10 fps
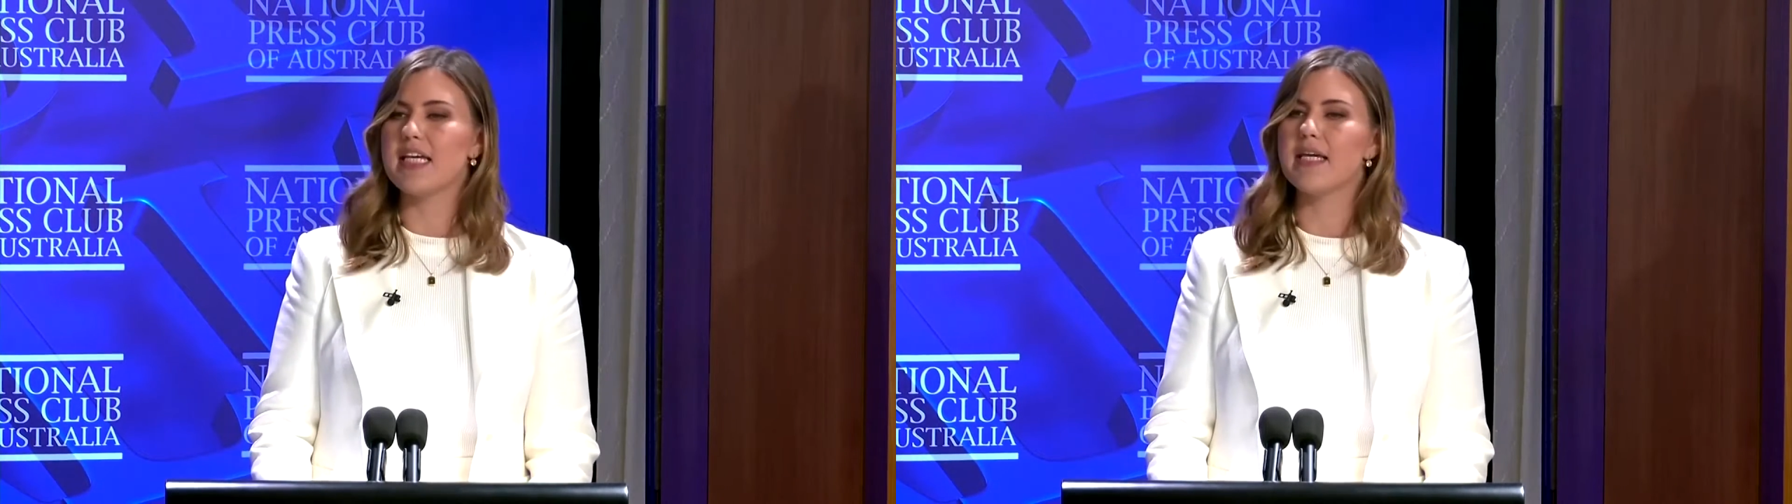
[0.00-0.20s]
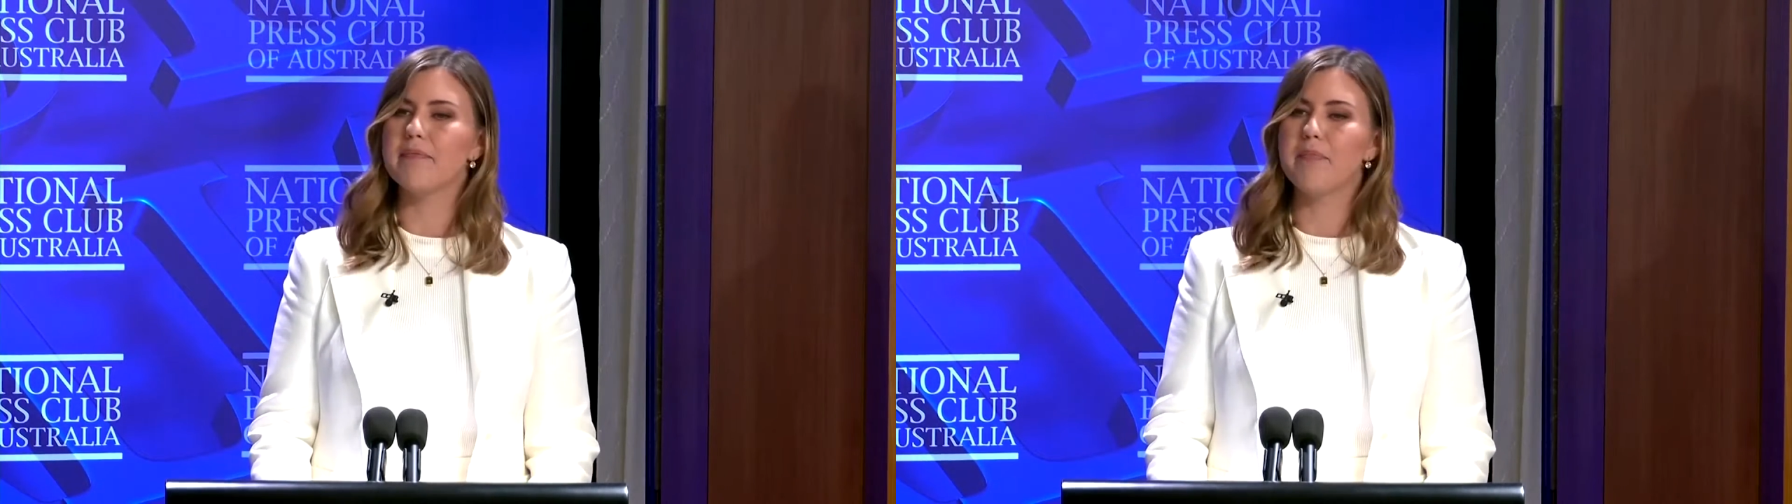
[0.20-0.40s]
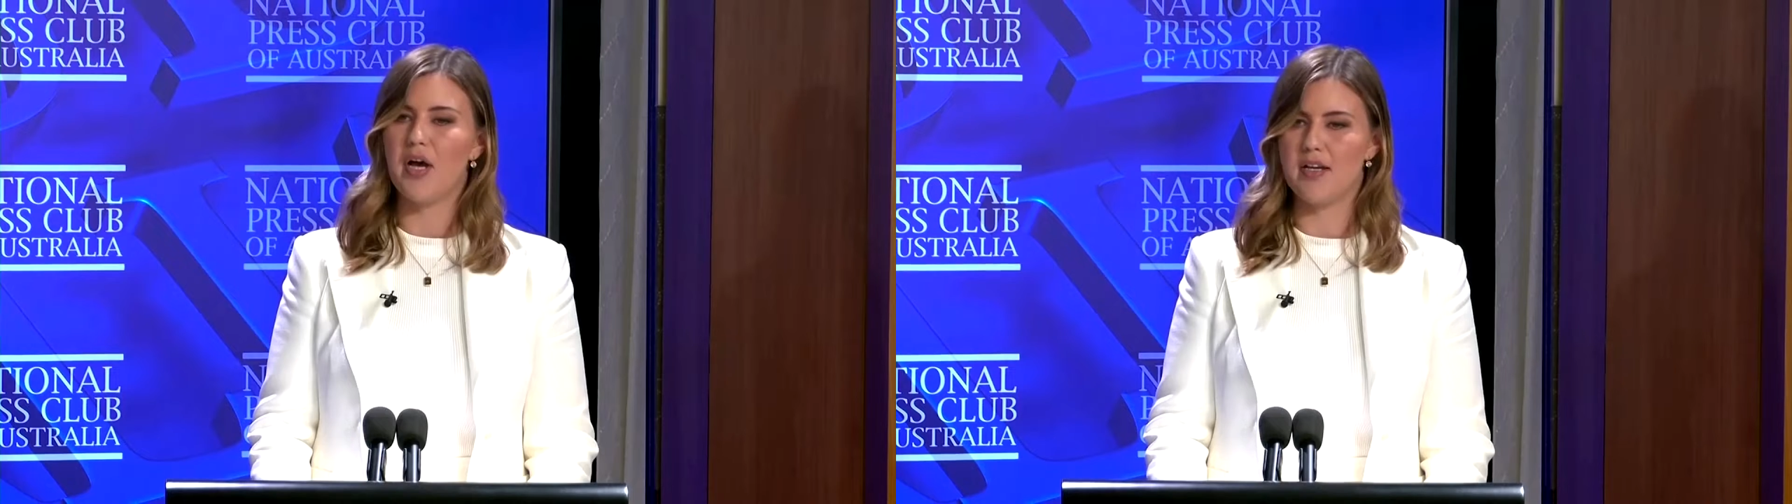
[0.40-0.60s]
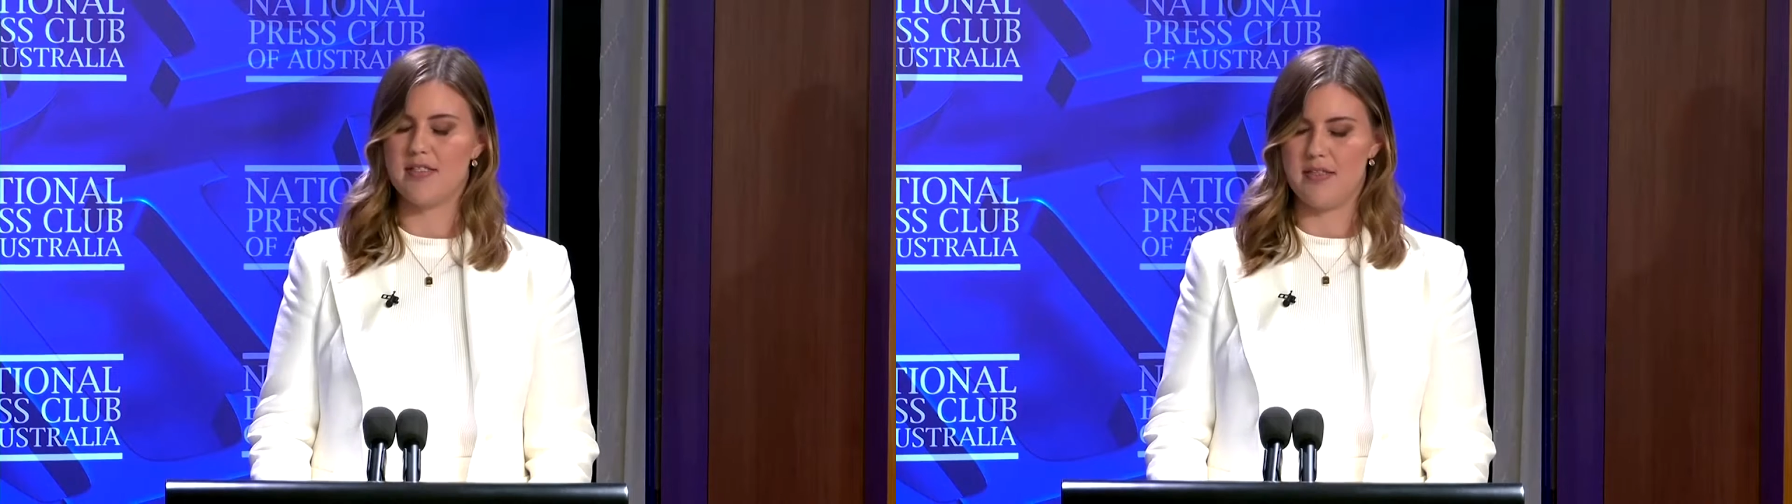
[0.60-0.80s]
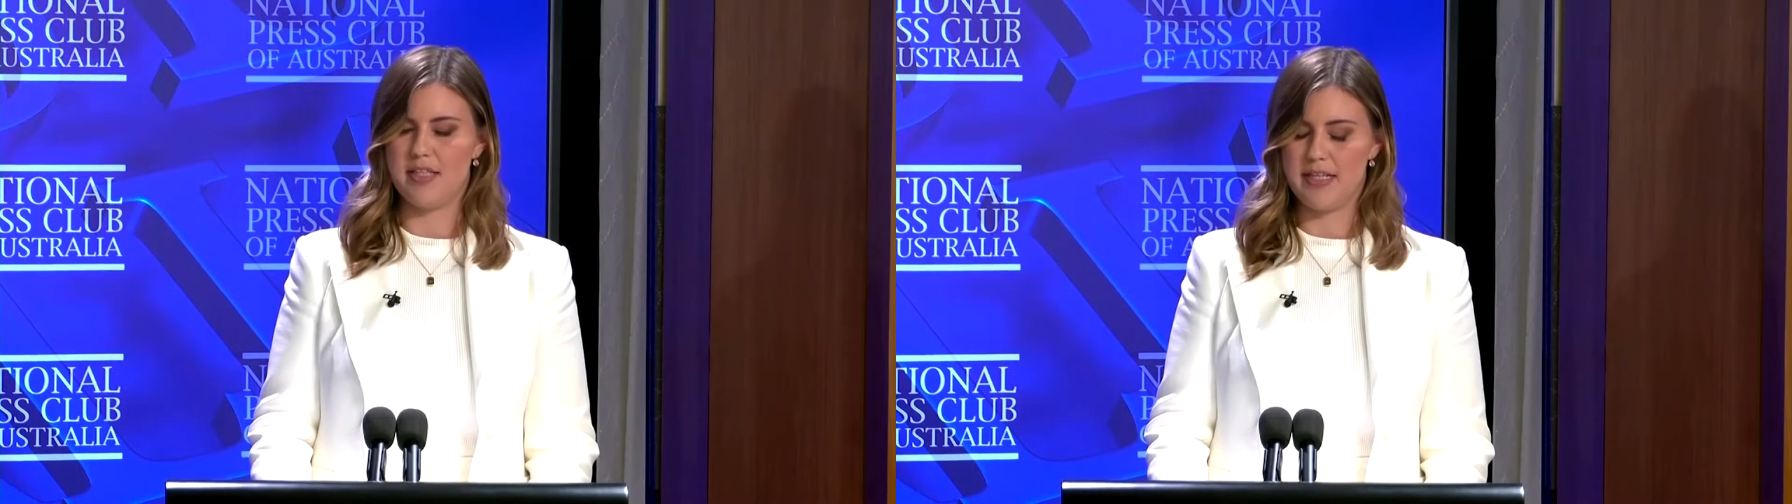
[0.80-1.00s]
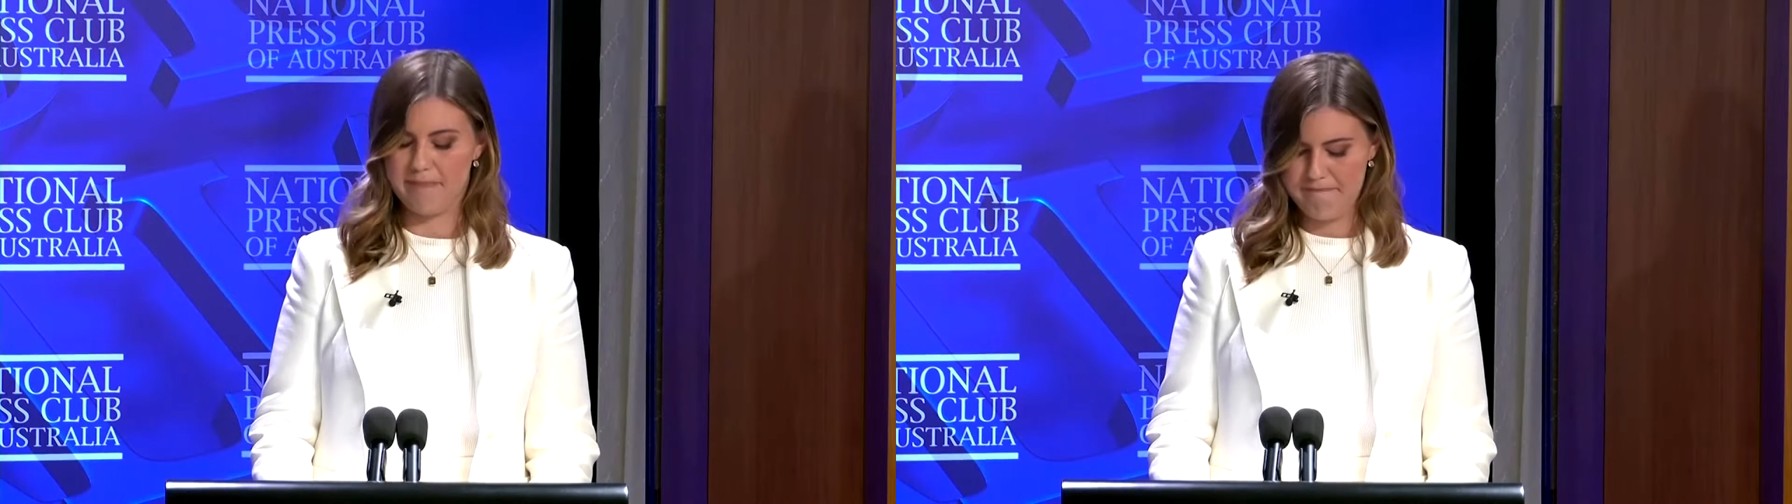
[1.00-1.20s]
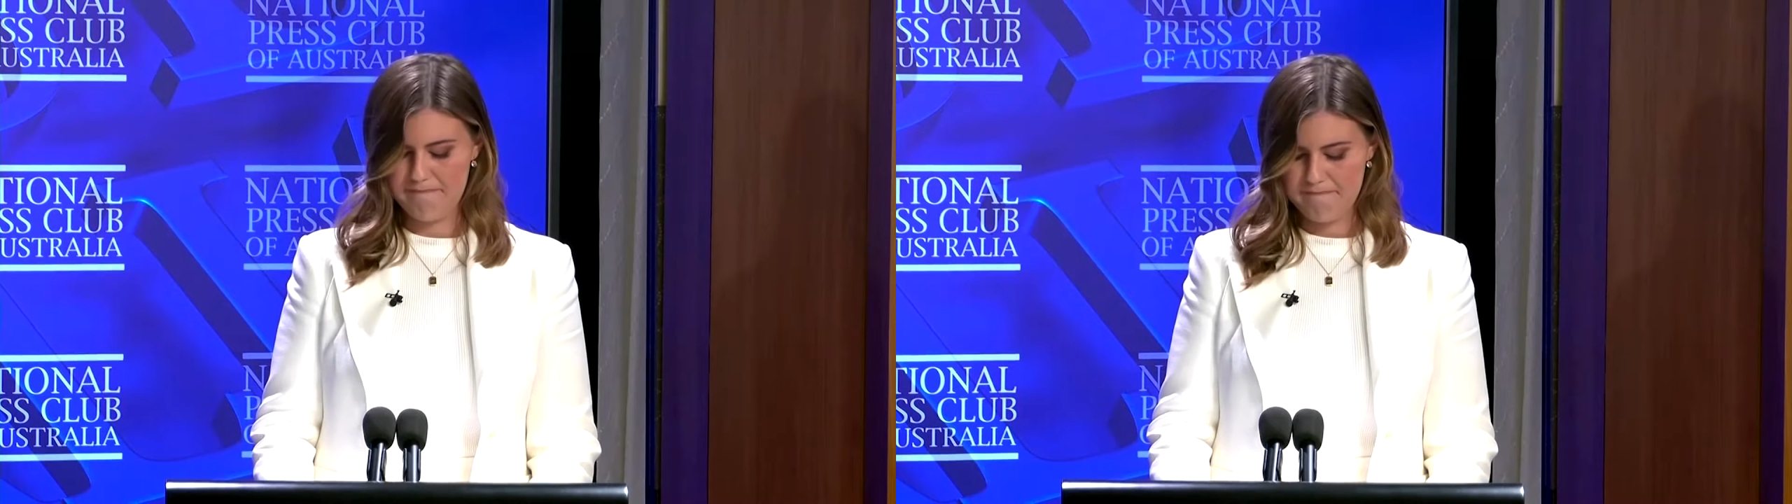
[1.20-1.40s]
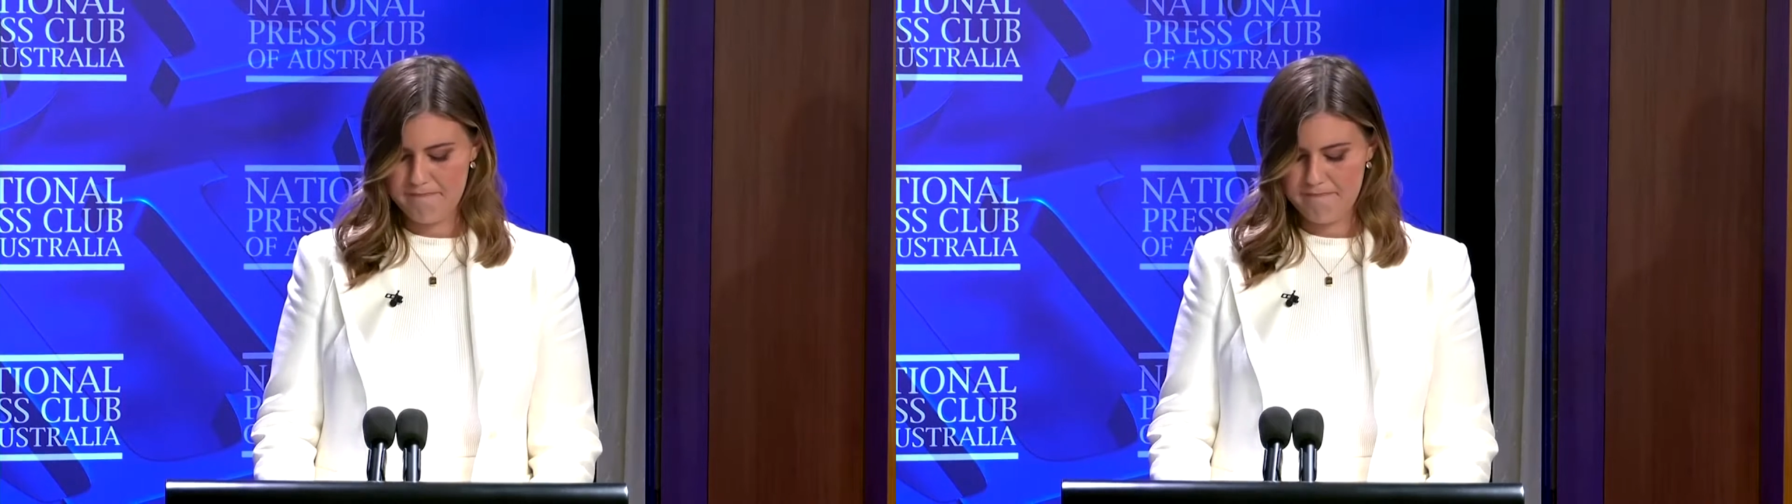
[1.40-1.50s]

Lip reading: to him personally.